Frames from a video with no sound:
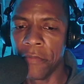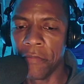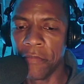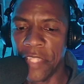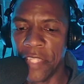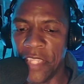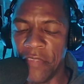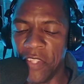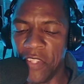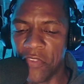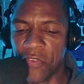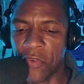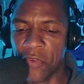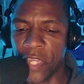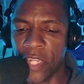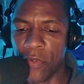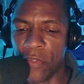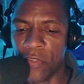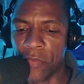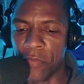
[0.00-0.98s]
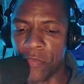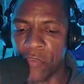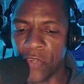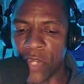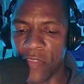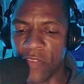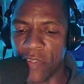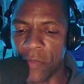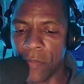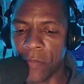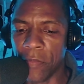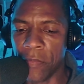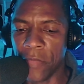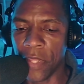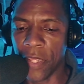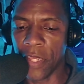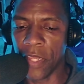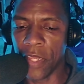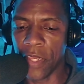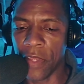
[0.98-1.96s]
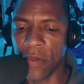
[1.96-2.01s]
TV screen on some trussing
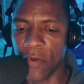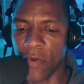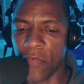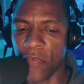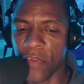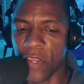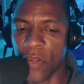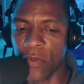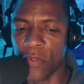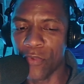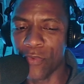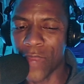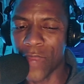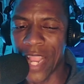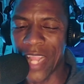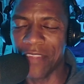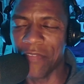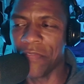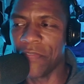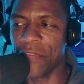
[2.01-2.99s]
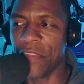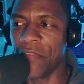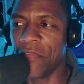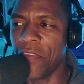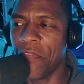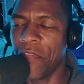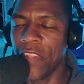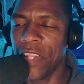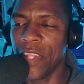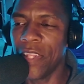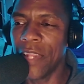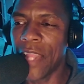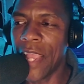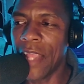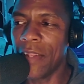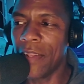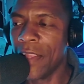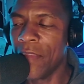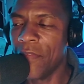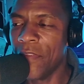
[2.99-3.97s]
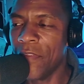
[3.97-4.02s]
over here on the right. If you're feeling
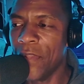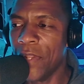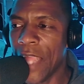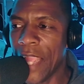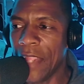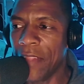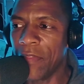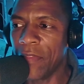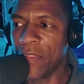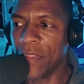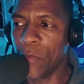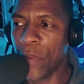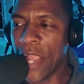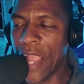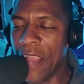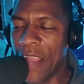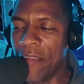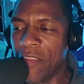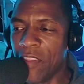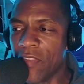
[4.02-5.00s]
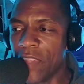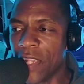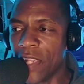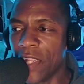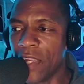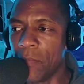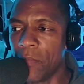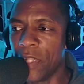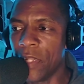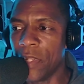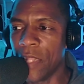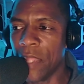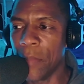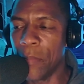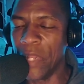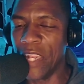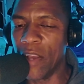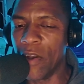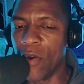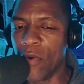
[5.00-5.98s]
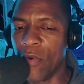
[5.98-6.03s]
that, if you like the way I have this set up, then let me
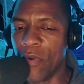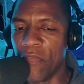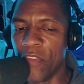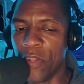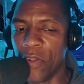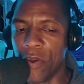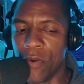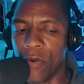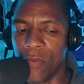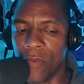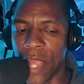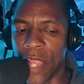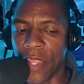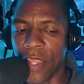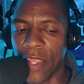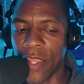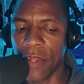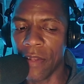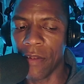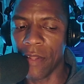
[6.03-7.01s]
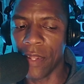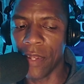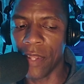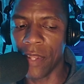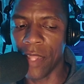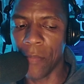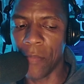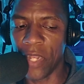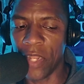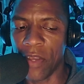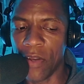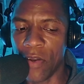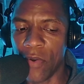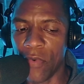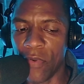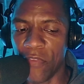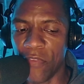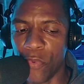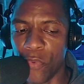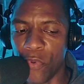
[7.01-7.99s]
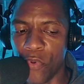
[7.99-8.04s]
know. If you don't like it, then let me know.
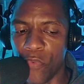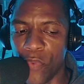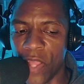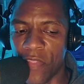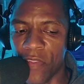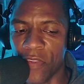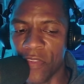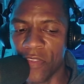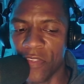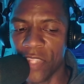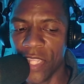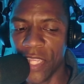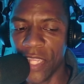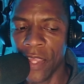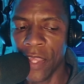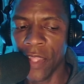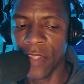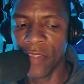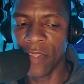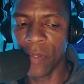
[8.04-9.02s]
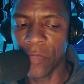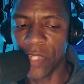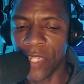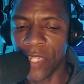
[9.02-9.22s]
If you would rather see something